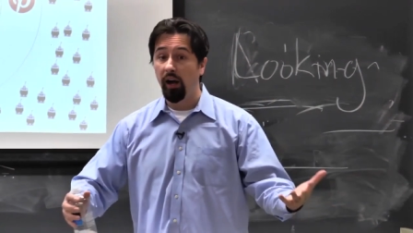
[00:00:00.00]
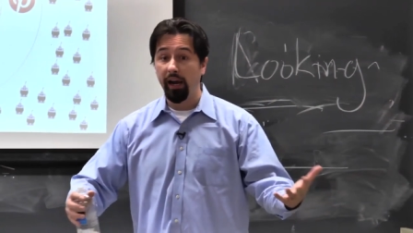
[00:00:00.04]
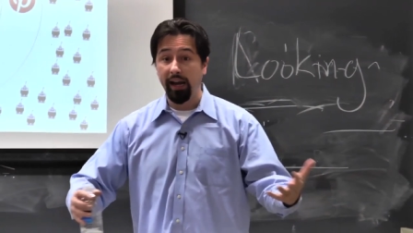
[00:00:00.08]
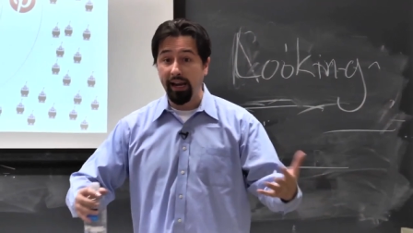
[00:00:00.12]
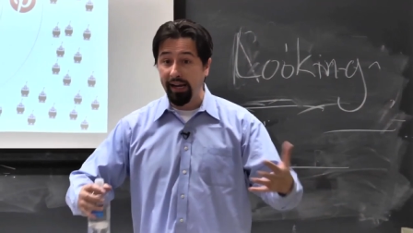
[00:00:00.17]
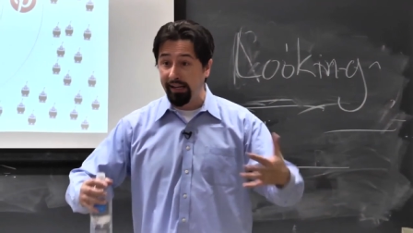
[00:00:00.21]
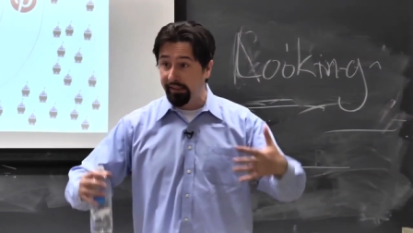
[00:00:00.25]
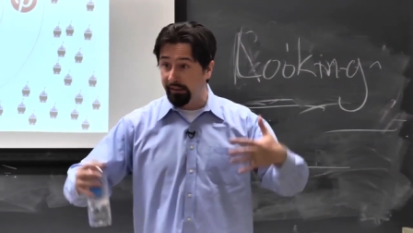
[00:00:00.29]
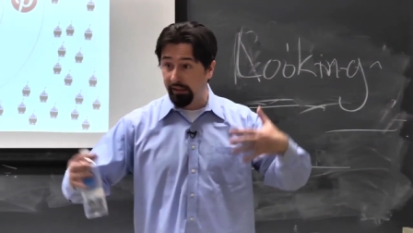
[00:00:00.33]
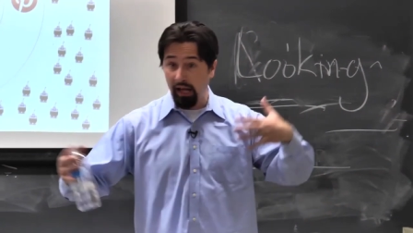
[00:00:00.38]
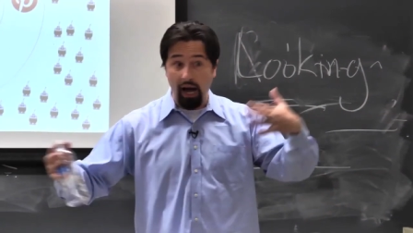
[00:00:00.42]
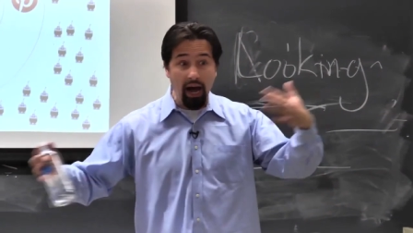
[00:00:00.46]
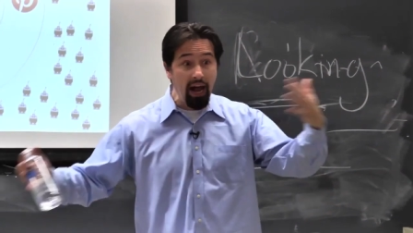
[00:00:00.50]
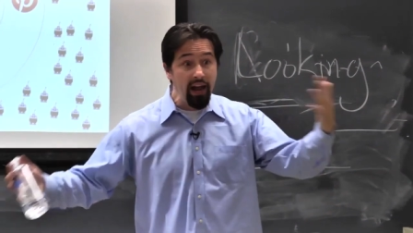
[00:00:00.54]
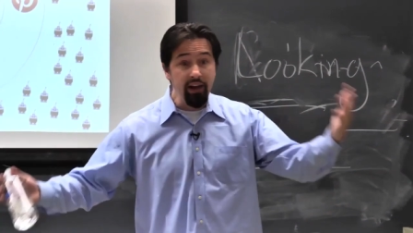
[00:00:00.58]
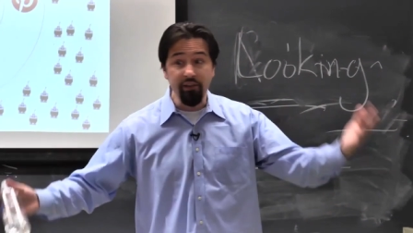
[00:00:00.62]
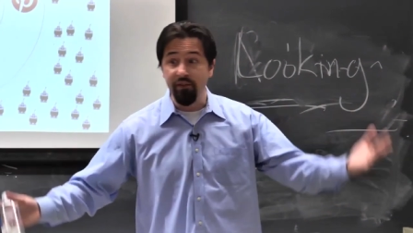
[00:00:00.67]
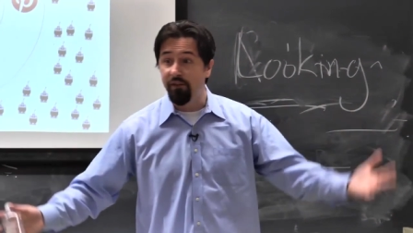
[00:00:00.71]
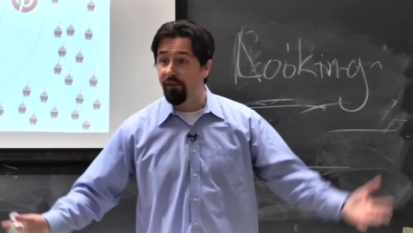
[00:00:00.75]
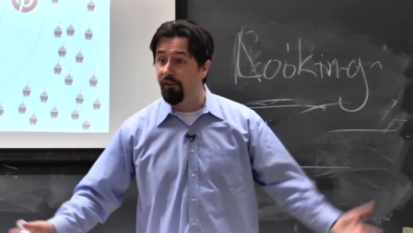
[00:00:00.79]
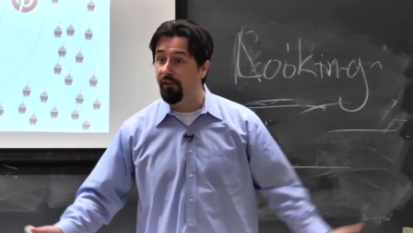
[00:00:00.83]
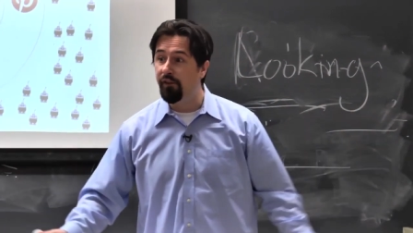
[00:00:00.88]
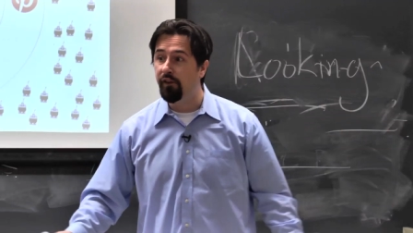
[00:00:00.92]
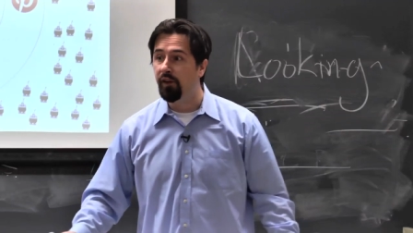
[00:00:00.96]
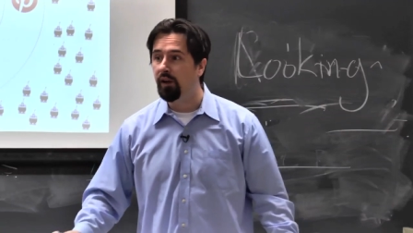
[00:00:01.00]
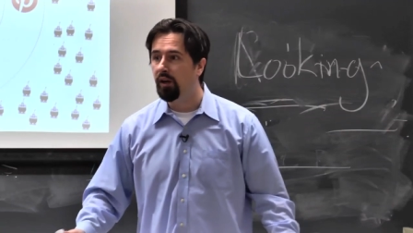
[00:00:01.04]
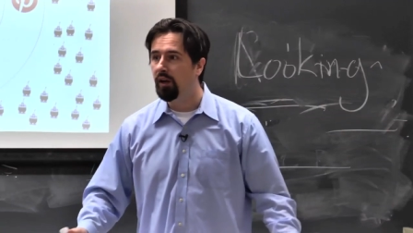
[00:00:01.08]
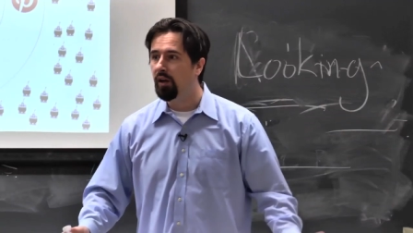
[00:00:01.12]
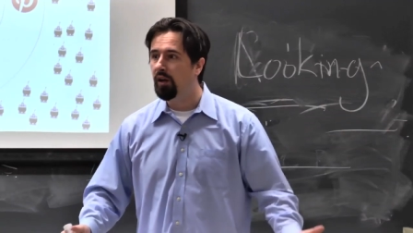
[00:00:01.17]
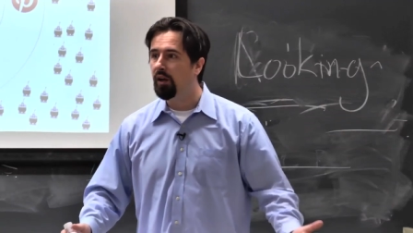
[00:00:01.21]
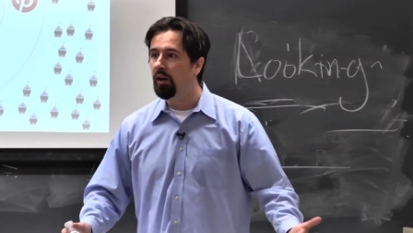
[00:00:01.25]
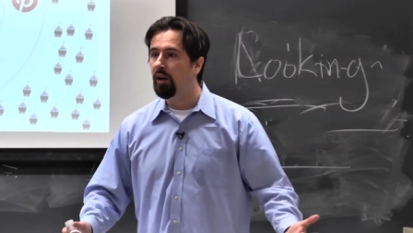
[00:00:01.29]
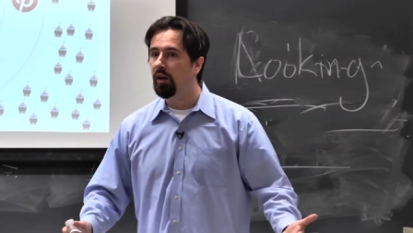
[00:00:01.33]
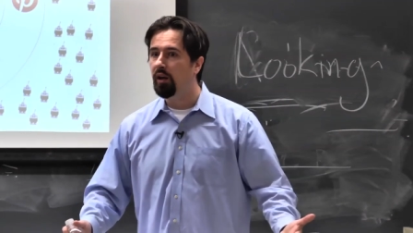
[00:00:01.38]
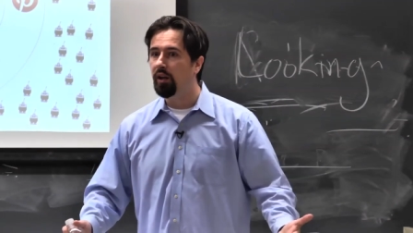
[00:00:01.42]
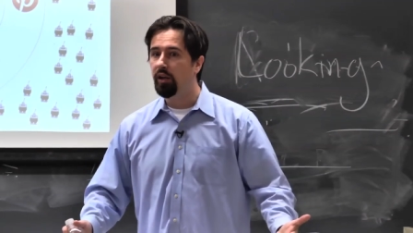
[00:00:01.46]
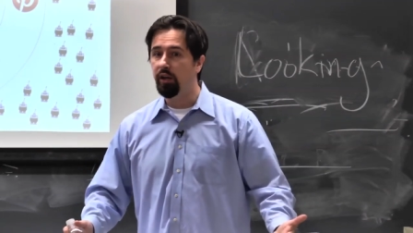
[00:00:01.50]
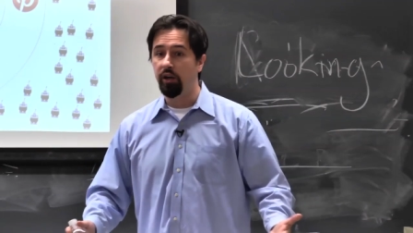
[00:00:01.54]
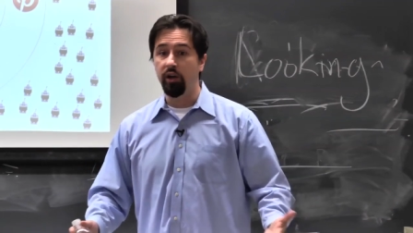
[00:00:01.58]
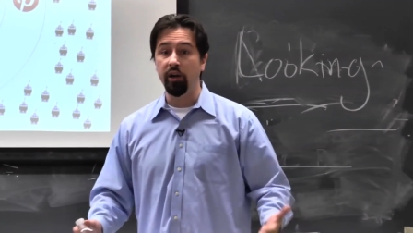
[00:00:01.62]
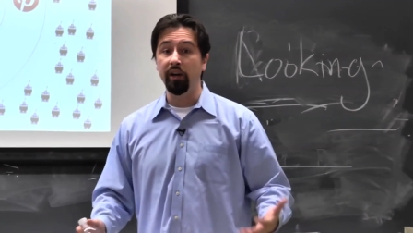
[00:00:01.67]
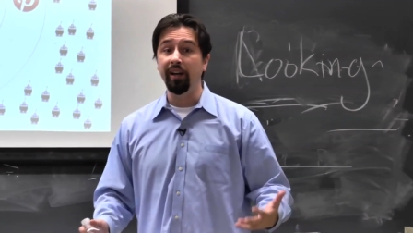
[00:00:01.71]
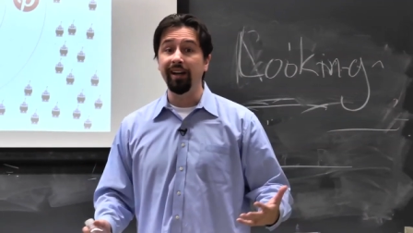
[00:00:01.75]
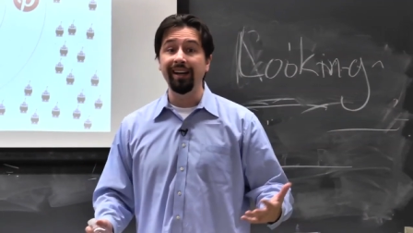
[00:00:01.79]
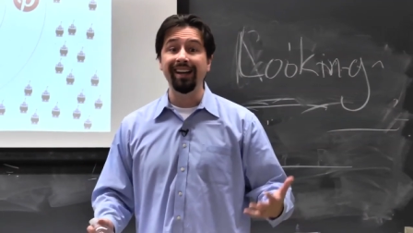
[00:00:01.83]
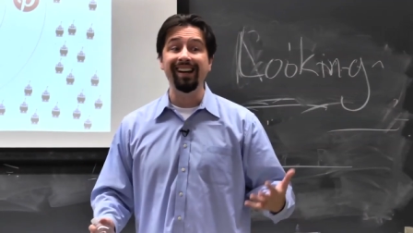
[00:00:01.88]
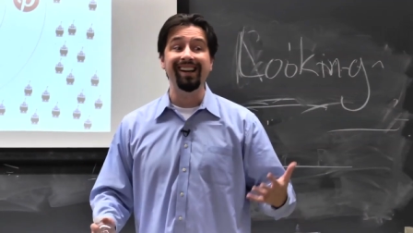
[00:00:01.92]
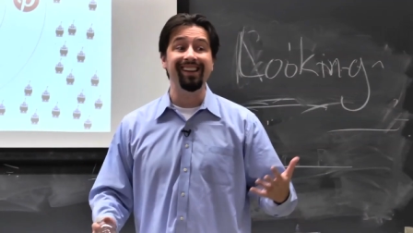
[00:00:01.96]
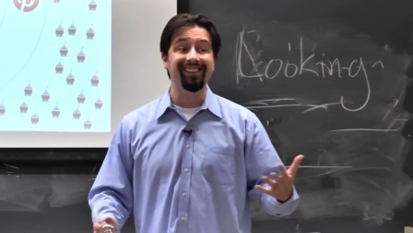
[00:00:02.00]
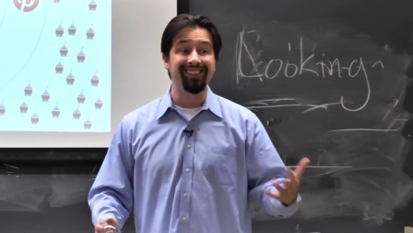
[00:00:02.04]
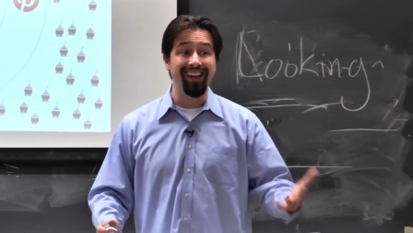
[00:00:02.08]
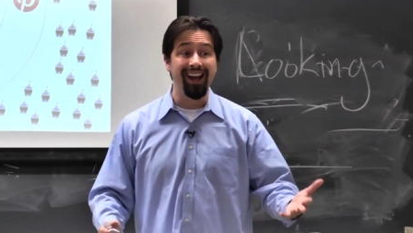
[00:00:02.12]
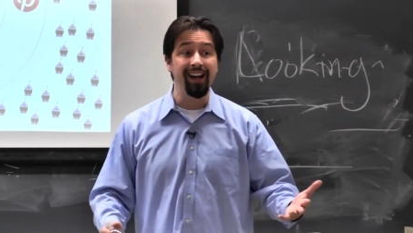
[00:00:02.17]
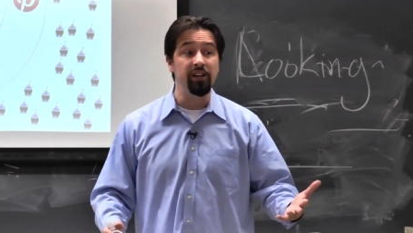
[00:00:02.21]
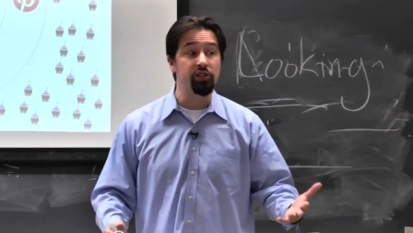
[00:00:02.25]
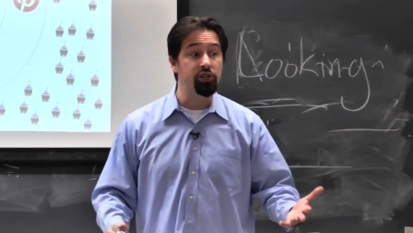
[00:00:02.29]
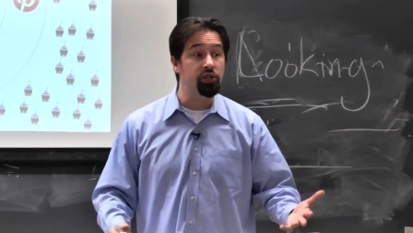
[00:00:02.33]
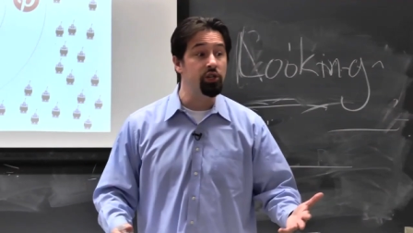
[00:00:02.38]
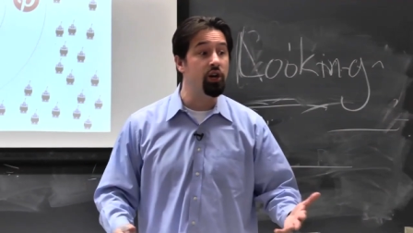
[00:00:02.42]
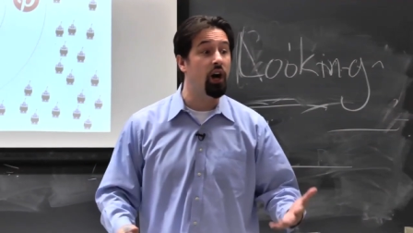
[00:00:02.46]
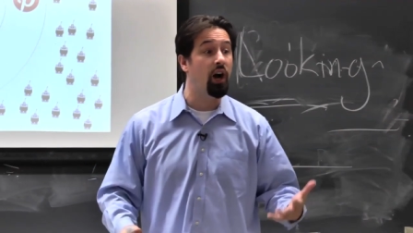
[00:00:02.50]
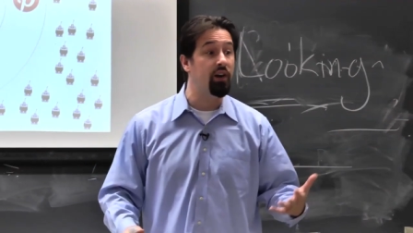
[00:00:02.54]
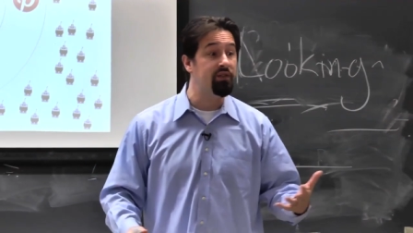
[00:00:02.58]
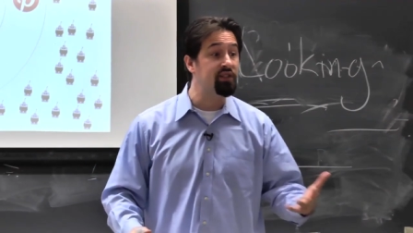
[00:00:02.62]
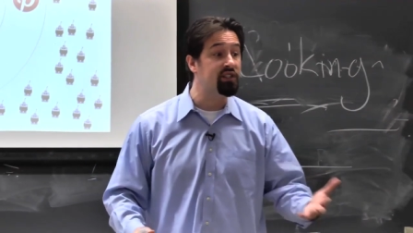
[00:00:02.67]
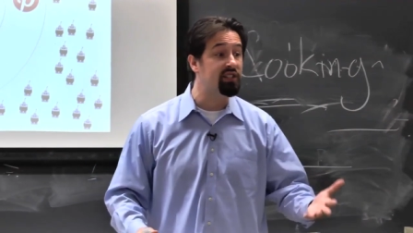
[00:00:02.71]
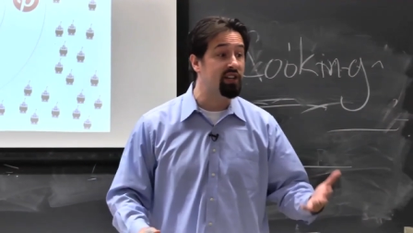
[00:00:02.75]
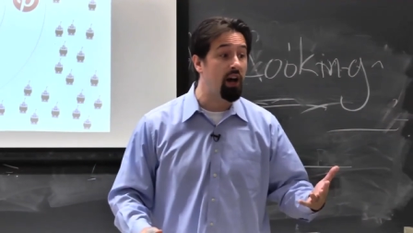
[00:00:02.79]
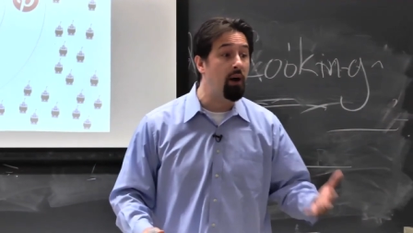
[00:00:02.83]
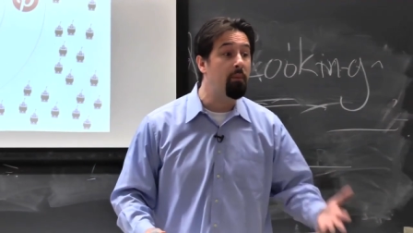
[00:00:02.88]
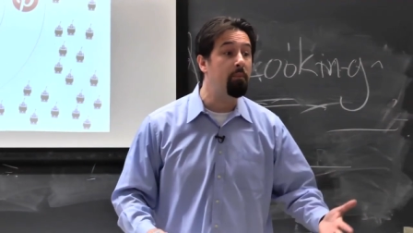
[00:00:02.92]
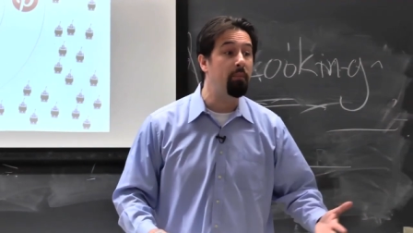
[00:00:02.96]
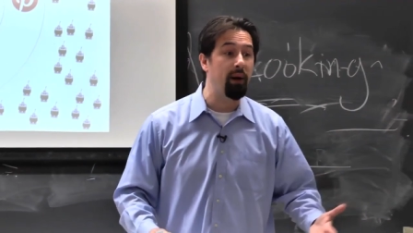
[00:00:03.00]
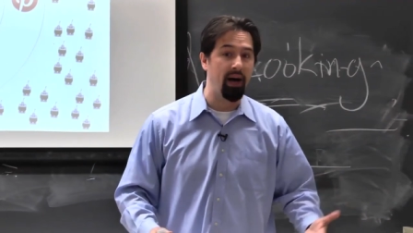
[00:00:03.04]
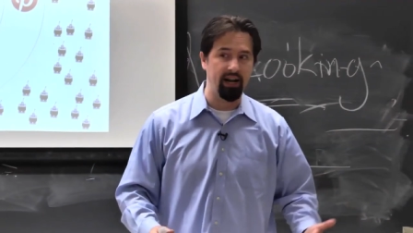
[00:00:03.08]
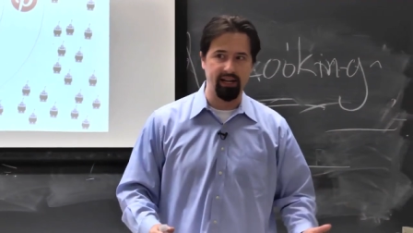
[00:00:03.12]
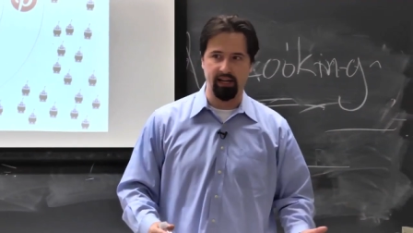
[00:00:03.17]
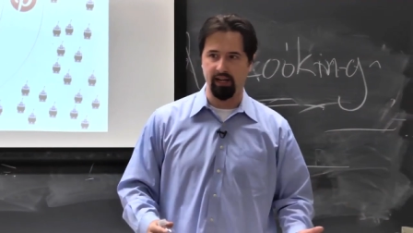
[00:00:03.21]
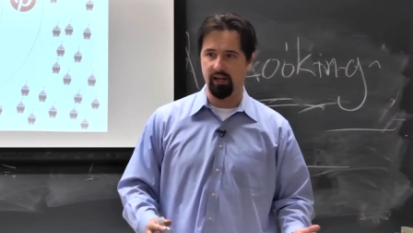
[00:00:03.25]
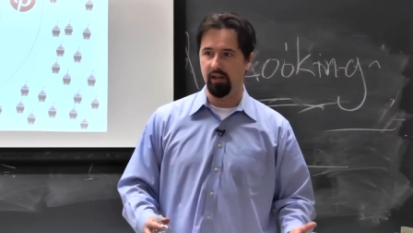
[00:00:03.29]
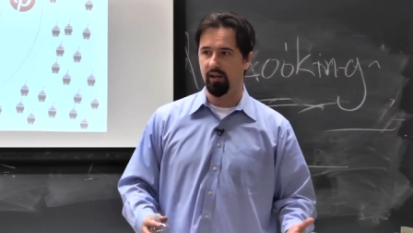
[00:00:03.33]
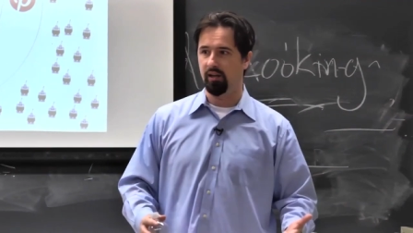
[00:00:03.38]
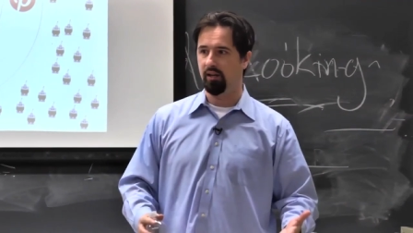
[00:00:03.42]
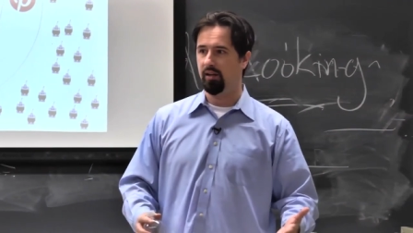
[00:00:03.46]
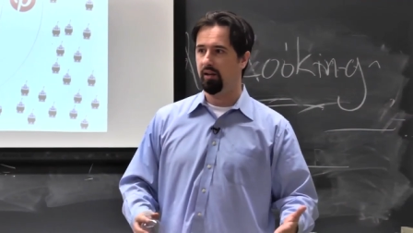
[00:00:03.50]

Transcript: in life, you're going to need attention of somebody.